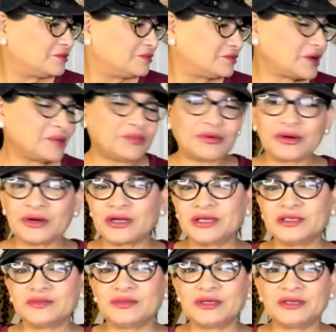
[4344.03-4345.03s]
My poor
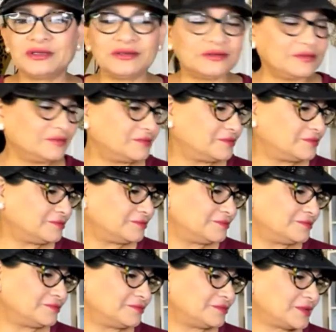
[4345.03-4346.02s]
husband
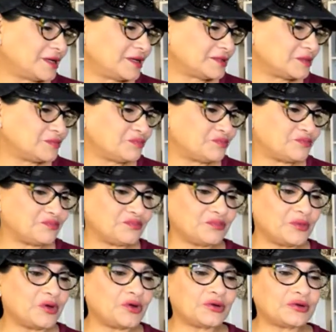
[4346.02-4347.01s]
has
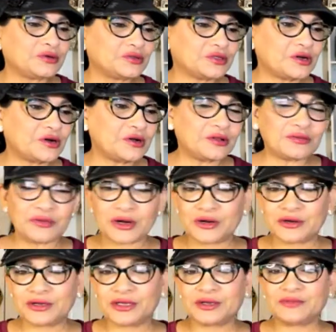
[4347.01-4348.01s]
girls all
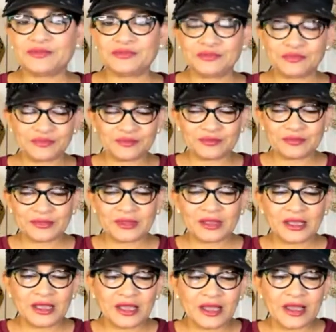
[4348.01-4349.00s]
around him.
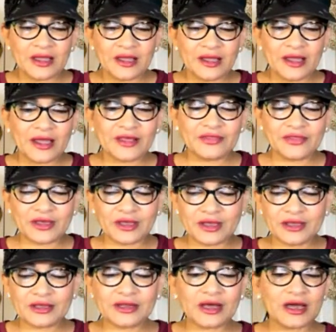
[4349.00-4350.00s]
And
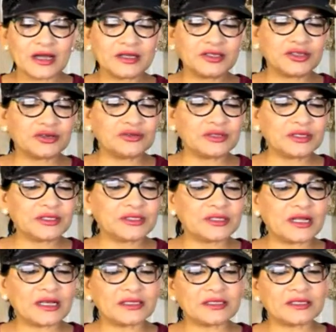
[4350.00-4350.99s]
then I showed this
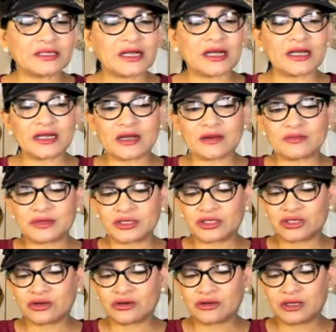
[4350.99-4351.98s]
last night. I'm going to
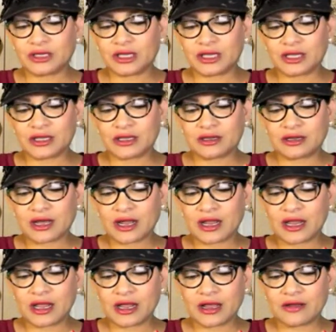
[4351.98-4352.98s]
show it again. I
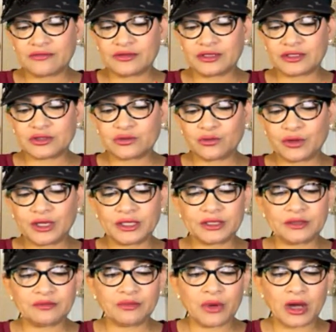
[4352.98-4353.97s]
have this
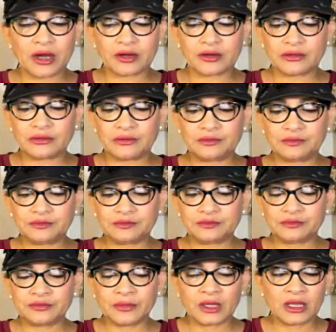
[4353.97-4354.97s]
Wheaton bottle
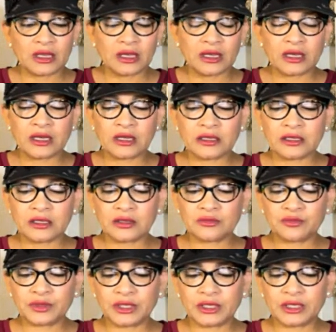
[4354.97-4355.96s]
and it'll
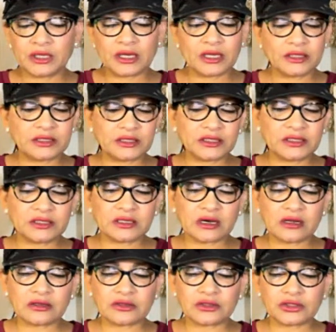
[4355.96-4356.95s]
be
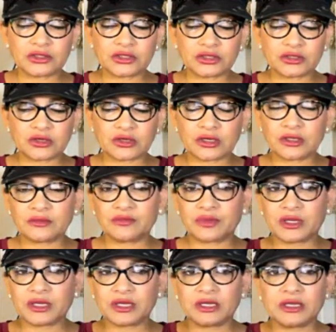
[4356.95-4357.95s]
$18 starting
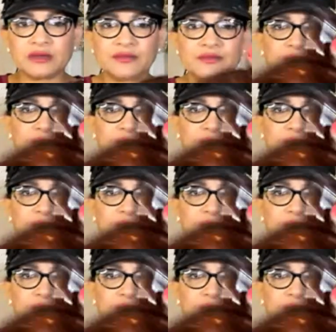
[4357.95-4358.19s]
bid.